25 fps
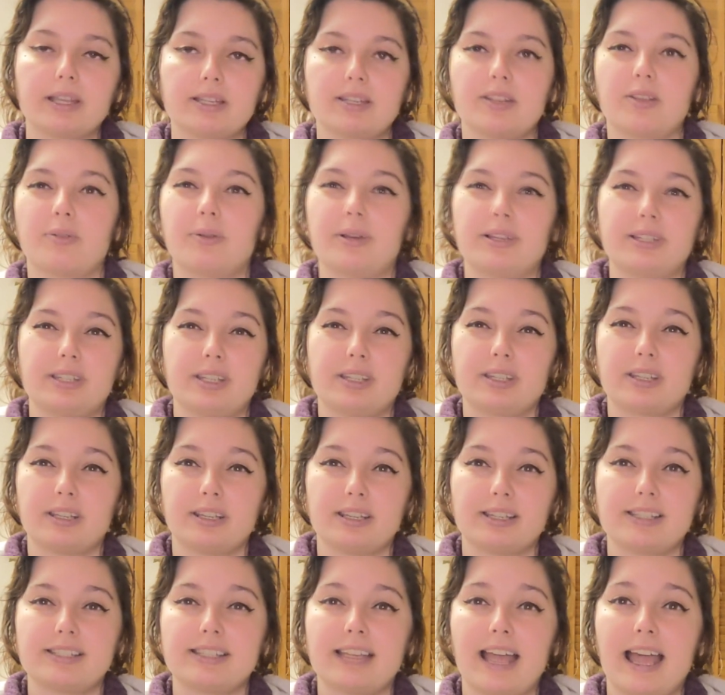because otherwise it's
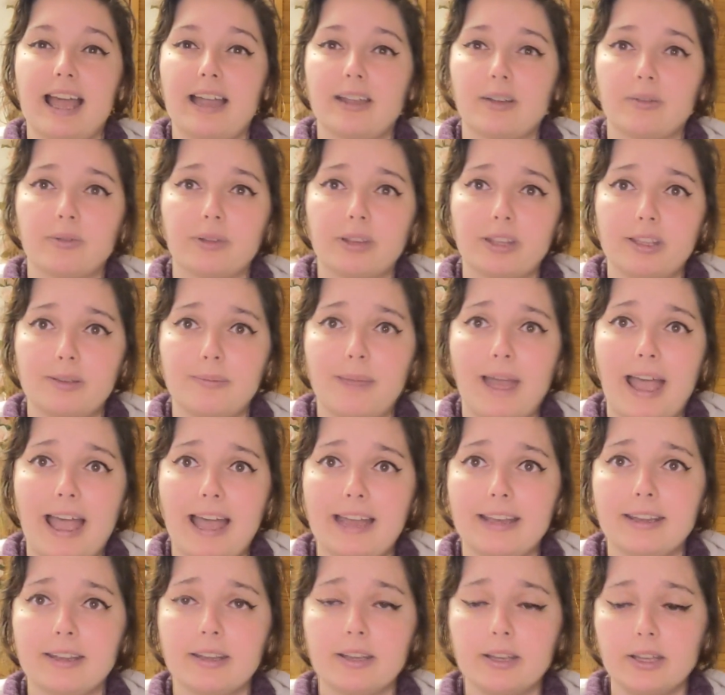going to sag really
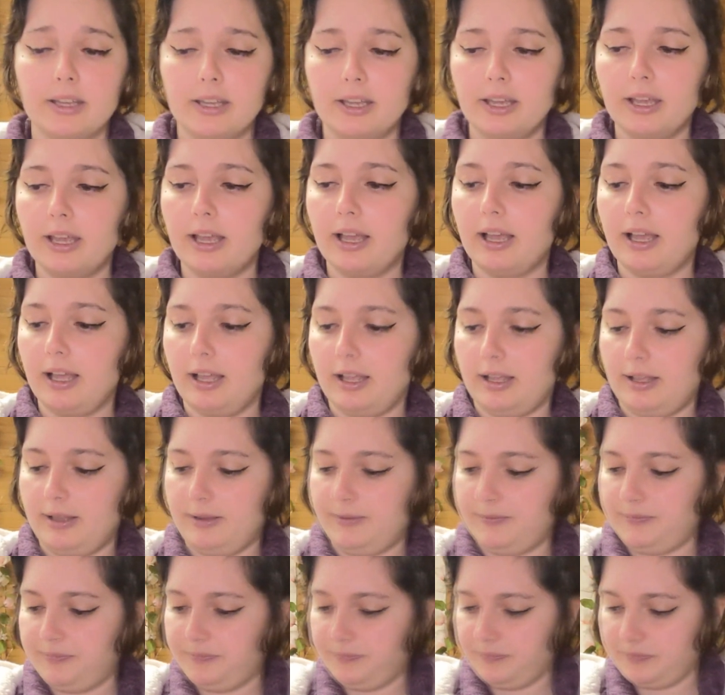bad.
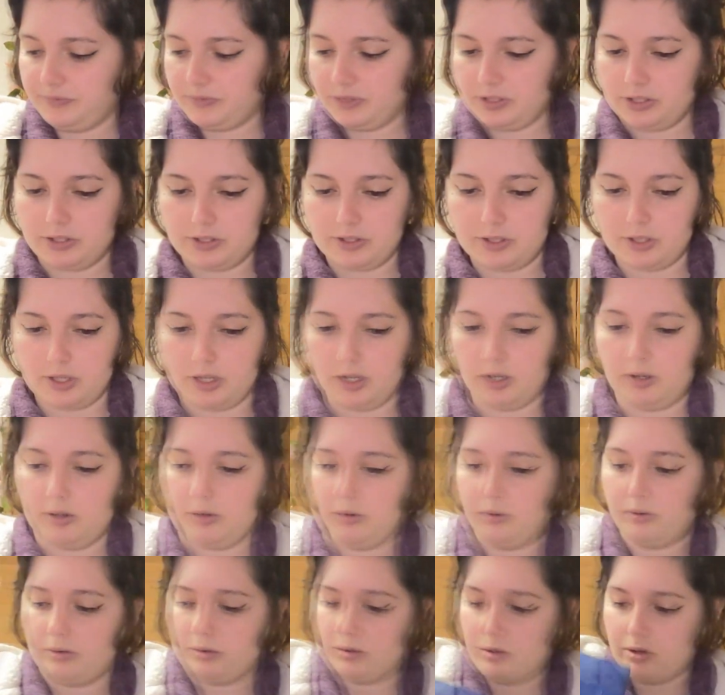
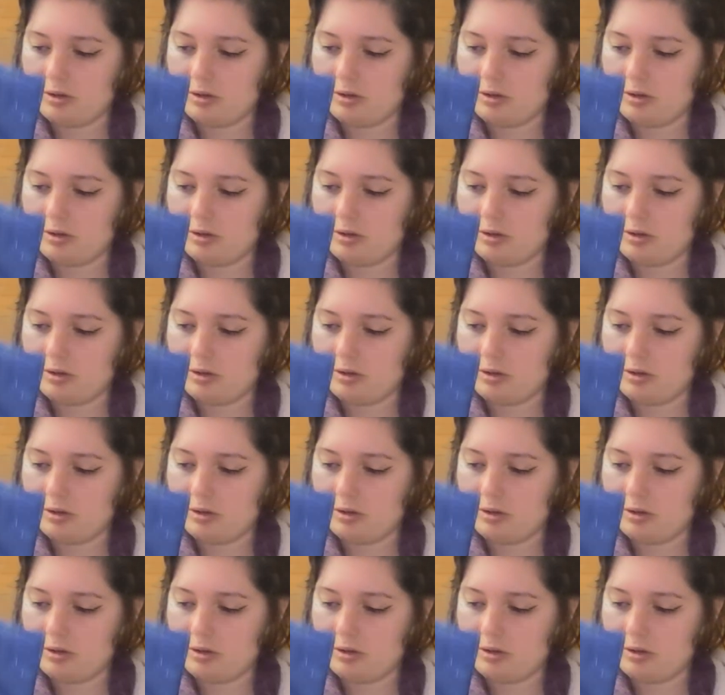So